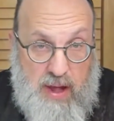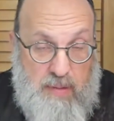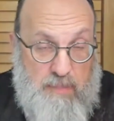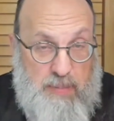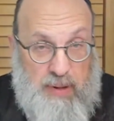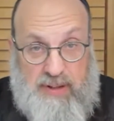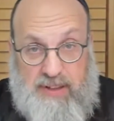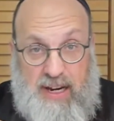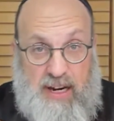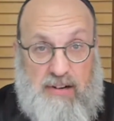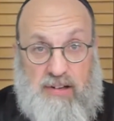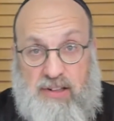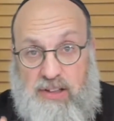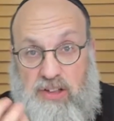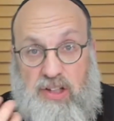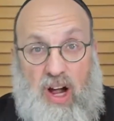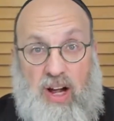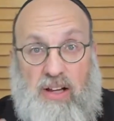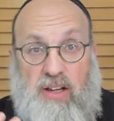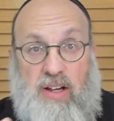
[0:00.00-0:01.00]
But the Ir
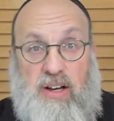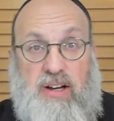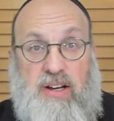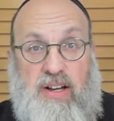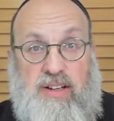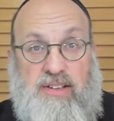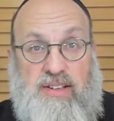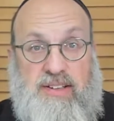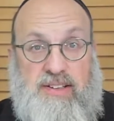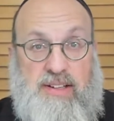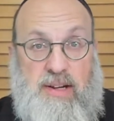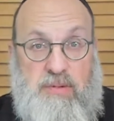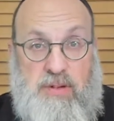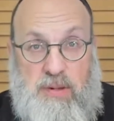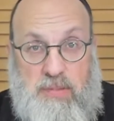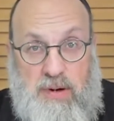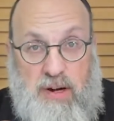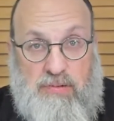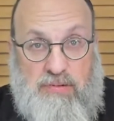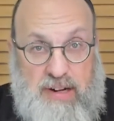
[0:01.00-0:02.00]
Gdola, there doesn't seem
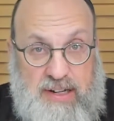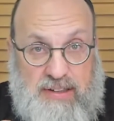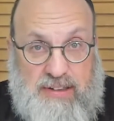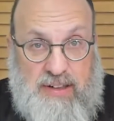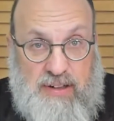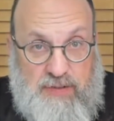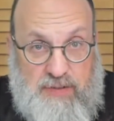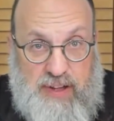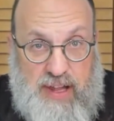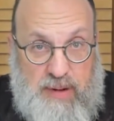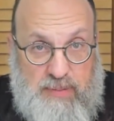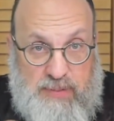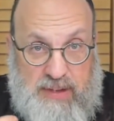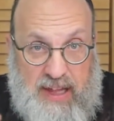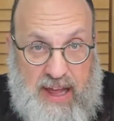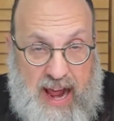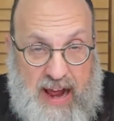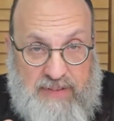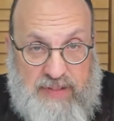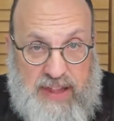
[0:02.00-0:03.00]
to be a reason for them
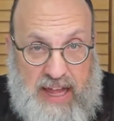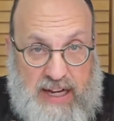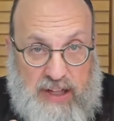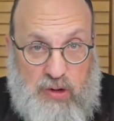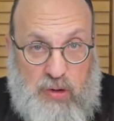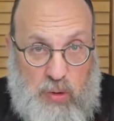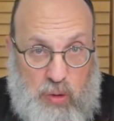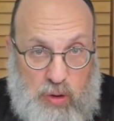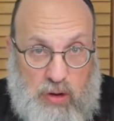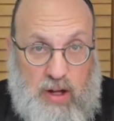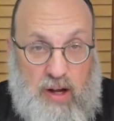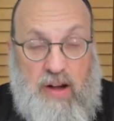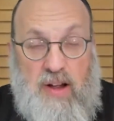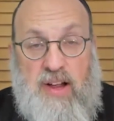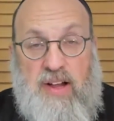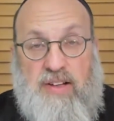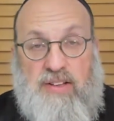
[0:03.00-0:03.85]
to have that kula.